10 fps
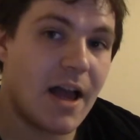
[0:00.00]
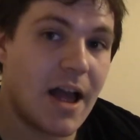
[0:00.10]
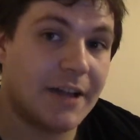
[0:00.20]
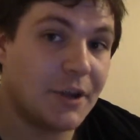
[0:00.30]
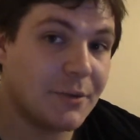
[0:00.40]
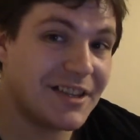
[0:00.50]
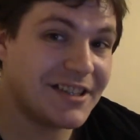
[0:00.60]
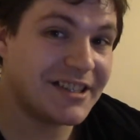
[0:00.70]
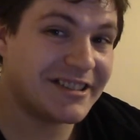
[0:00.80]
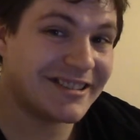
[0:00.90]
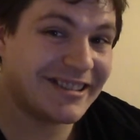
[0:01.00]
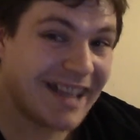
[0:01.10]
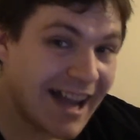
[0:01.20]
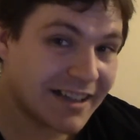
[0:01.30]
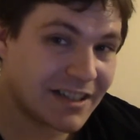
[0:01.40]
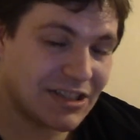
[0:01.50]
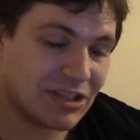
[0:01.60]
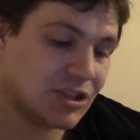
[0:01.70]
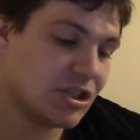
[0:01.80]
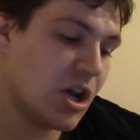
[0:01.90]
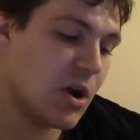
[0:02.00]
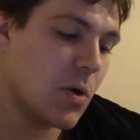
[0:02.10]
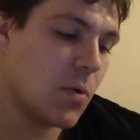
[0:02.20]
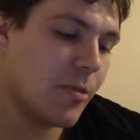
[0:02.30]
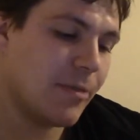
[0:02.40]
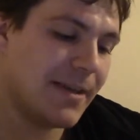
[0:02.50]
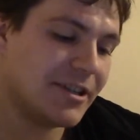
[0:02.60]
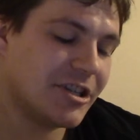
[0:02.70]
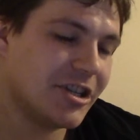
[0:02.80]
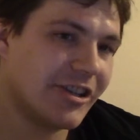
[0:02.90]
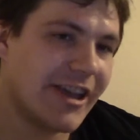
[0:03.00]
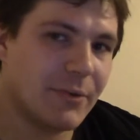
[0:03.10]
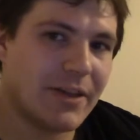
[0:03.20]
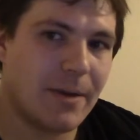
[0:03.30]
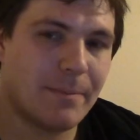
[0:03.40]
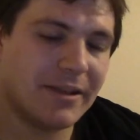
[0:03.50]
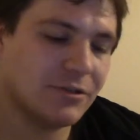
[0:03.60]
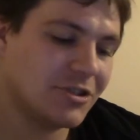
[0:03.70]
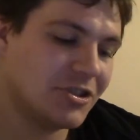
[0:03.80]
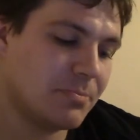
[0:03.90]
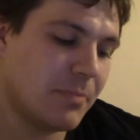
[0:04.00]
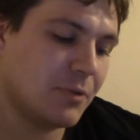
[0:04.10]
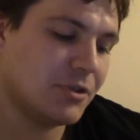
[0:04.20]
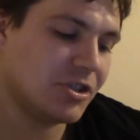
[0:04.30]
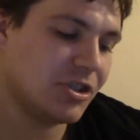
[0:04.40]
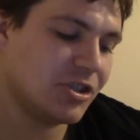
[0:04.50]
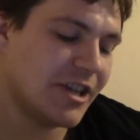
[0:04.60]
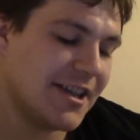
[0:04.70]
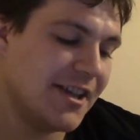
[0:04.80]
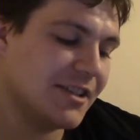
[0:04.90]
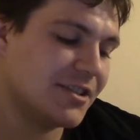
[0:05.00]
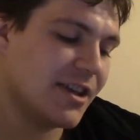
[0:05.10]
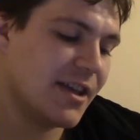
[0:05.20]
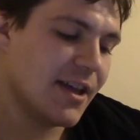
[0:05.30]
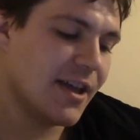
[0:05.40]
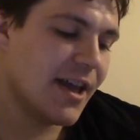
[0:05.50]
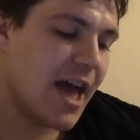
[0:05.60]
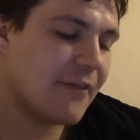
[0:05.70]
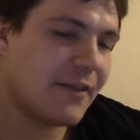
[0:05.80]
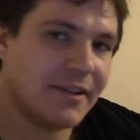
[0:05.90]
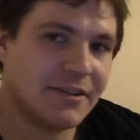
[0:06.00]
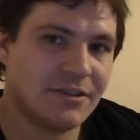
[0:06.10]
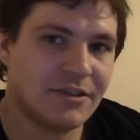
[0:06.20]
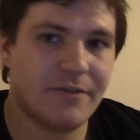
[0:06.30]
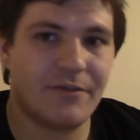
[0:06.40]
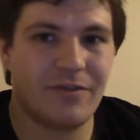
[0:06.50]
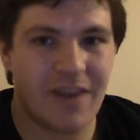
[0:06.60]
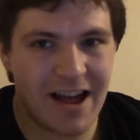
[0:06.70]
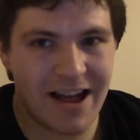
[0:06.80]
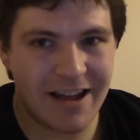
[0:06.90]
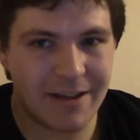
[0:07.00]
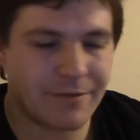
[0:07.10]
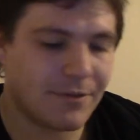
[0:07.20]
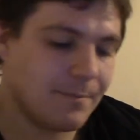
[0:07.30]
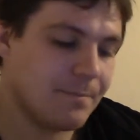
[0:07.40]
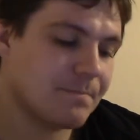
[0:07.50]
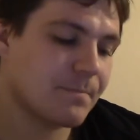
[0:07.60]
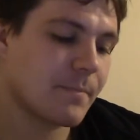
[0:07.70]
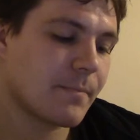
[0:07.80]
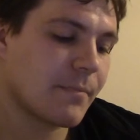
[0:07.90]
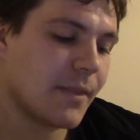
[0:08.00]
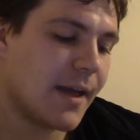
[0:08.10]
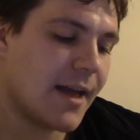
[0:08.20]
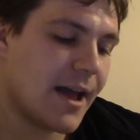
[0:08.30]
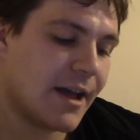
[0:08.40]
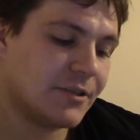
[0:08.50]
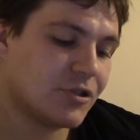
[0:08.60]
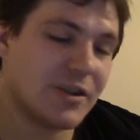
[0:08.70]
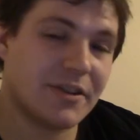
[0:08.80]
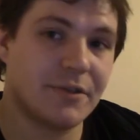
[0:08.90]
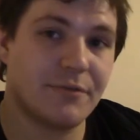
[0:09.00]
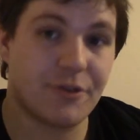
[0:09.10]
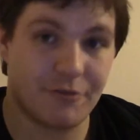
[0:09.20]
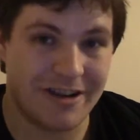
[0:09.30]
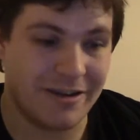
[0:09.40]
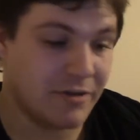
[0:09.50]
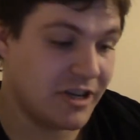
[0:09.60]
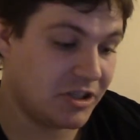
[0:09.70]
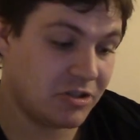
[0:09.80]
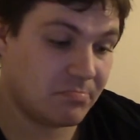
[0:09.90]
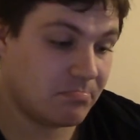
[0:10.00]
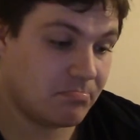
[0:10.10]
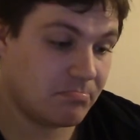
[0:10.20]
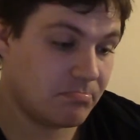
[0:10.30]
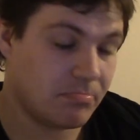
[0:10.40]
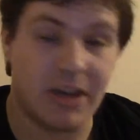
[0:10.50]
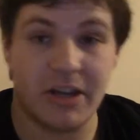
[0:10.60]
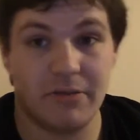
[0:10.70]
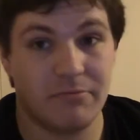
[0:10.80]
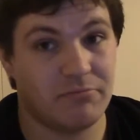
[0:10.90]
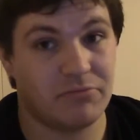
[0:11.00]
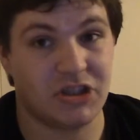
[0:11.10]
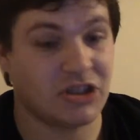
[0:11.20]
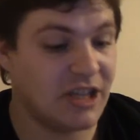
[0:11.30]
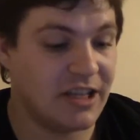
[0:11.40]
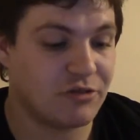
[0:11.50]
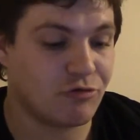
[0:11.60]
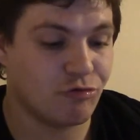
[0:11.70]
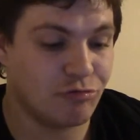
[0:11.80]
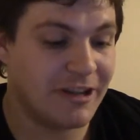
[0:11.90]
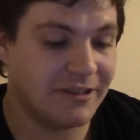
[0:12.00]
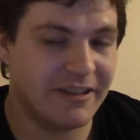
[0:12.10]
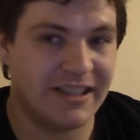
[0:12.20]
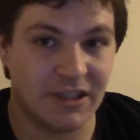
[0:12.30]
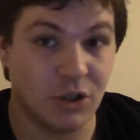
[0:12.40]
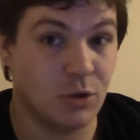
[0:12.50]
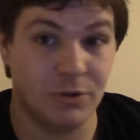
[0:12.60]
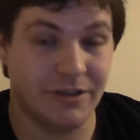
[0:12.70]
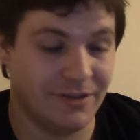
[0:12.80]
I don't think this stacks, so the best you're going to get without penalties and bonuses is FN of 5 and strength of 3, which still is really, really good.